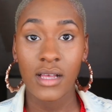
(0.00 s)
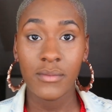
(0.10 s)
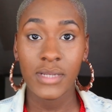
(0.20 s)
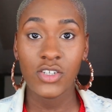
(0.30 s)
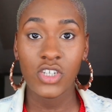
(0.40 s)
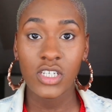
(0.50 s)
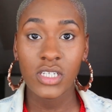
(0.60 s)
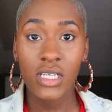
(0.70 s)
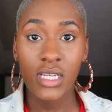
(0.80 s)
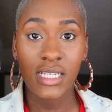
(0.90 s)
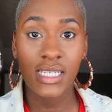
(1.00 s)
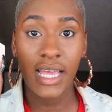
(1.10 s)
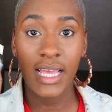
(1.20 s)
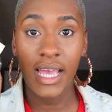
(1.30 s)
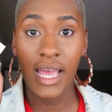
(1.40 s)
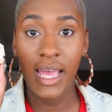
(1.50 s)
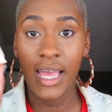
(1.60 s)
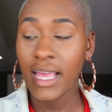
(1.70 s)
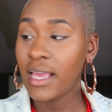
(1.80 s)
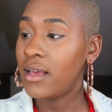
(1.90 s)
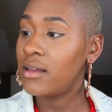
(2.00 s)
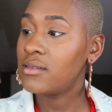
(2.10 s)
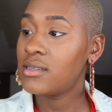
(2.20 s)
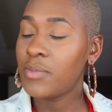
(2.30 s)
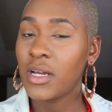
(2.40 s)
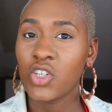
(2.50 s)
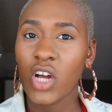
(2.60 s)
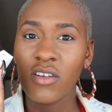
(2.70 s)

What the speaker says: So I'm literally just gonna take a sponge.